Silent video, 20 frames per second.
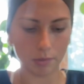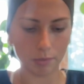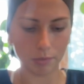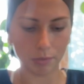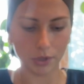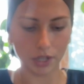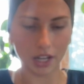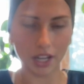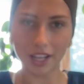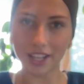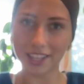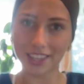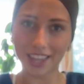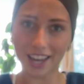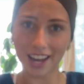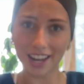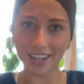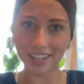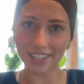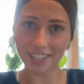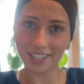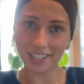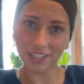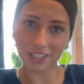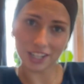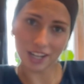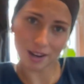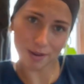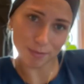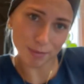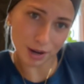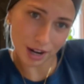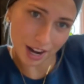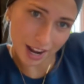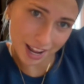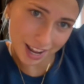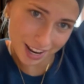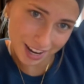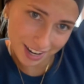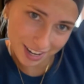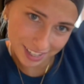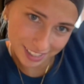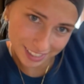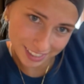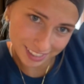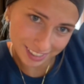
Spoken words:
But that is the sheep brain.